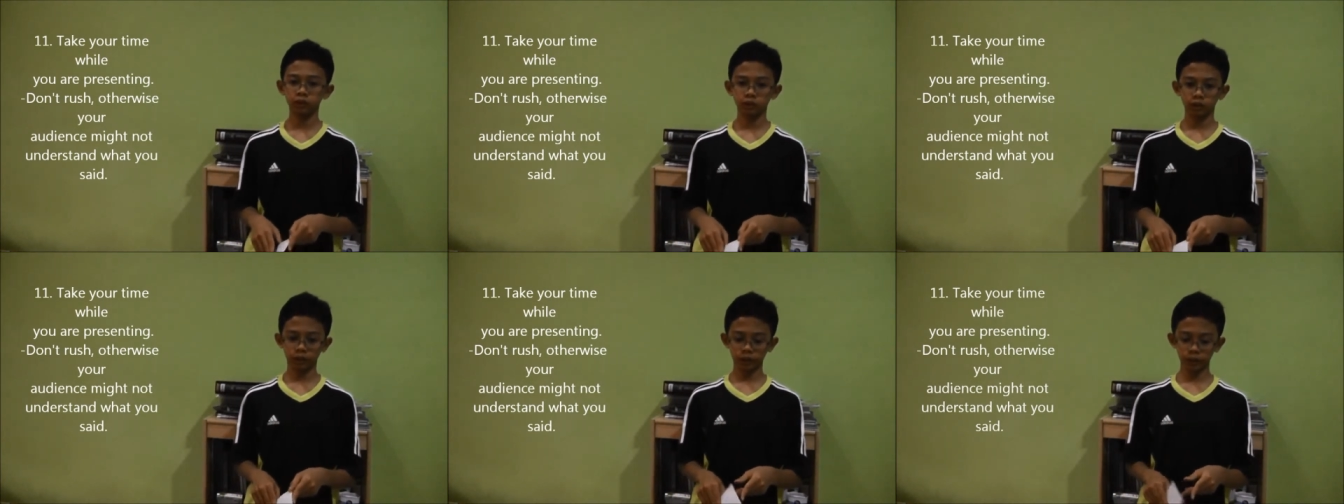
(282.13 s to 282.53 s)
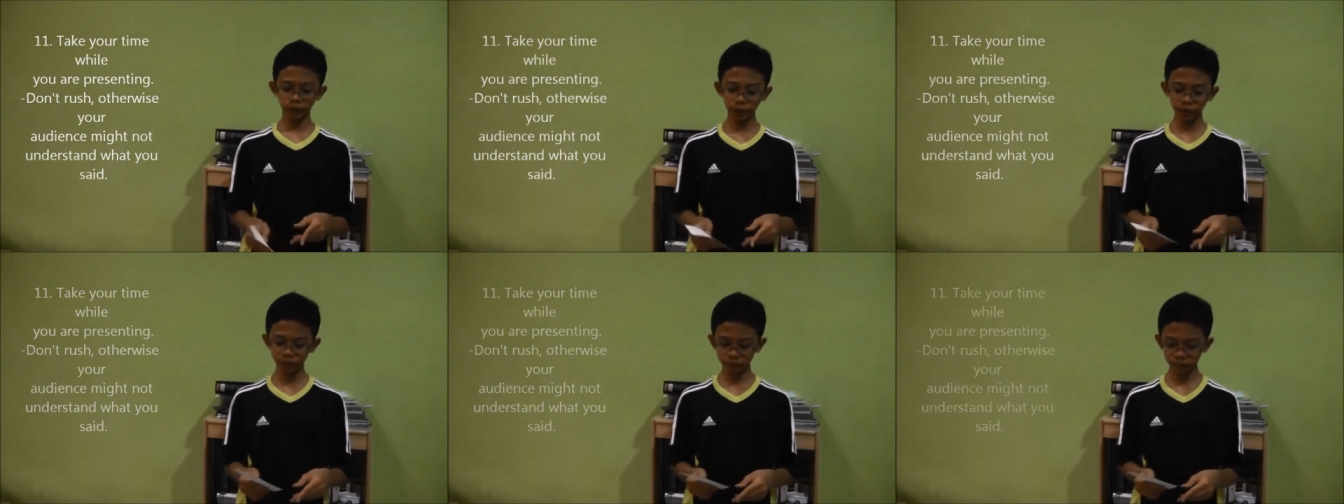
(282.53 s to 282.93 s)

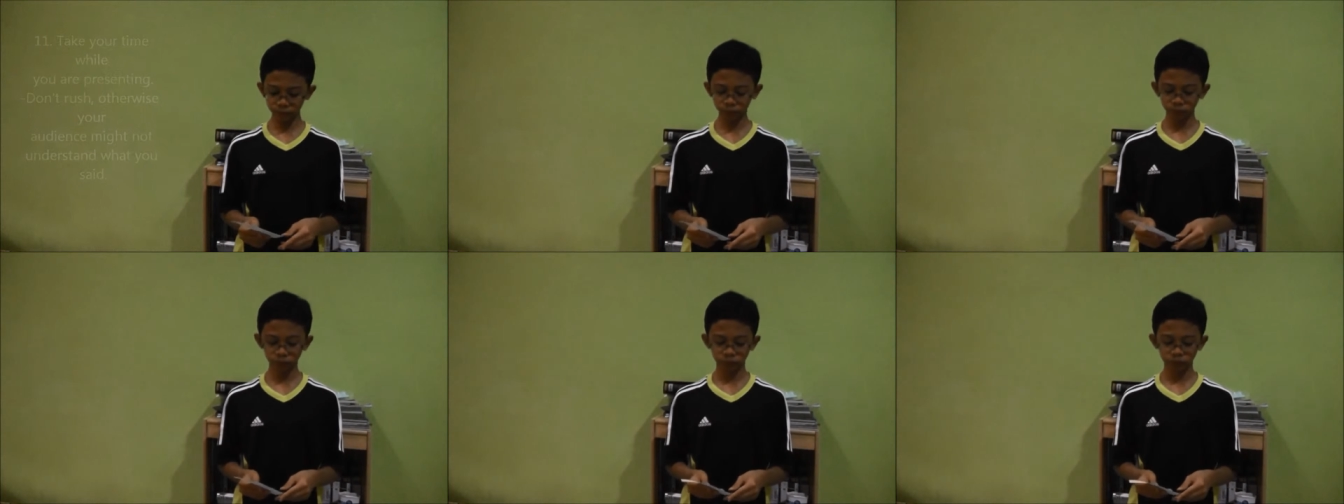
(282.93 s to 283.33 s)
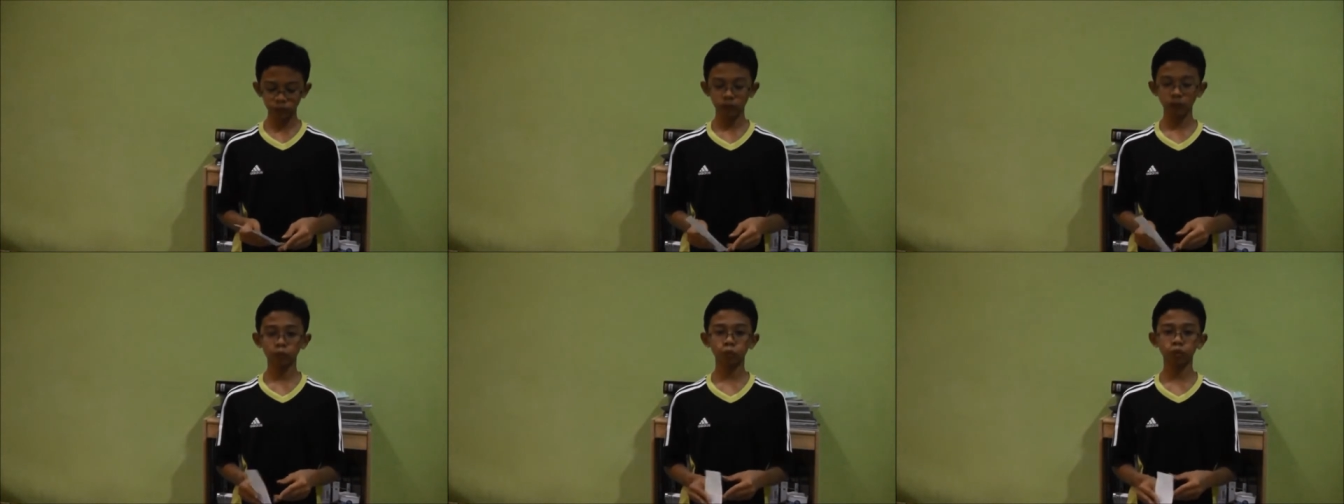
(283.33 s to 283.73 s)
okay
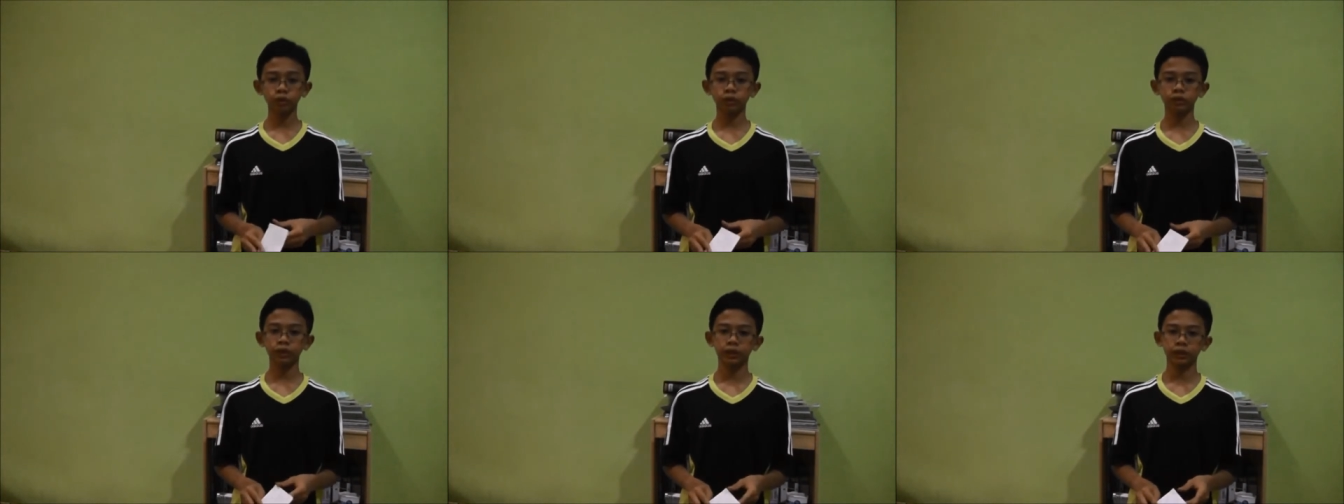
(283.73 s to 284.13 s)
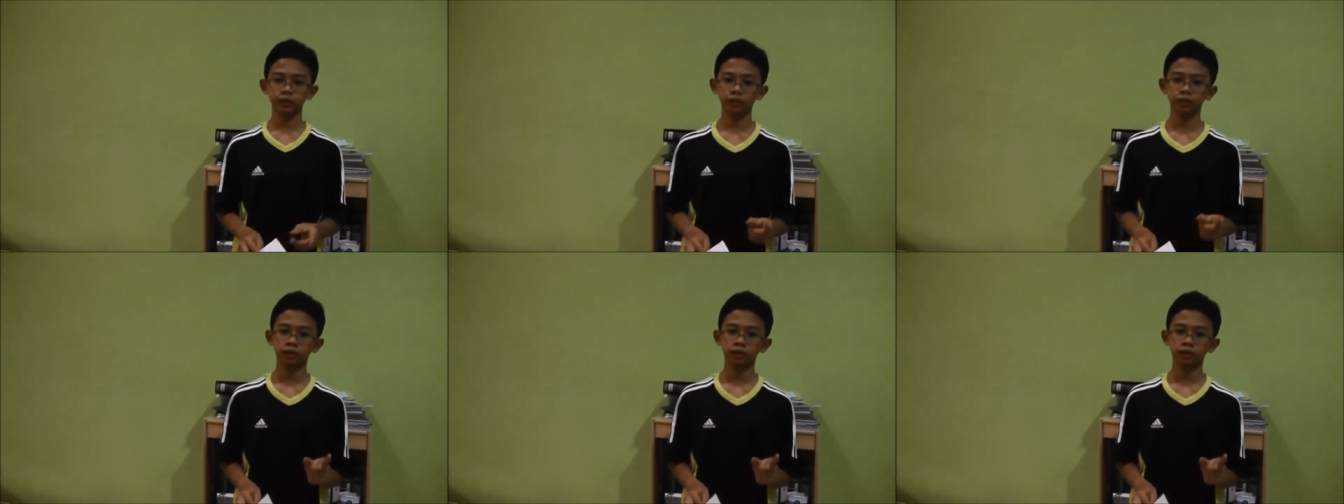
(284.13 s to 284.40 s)
and one thing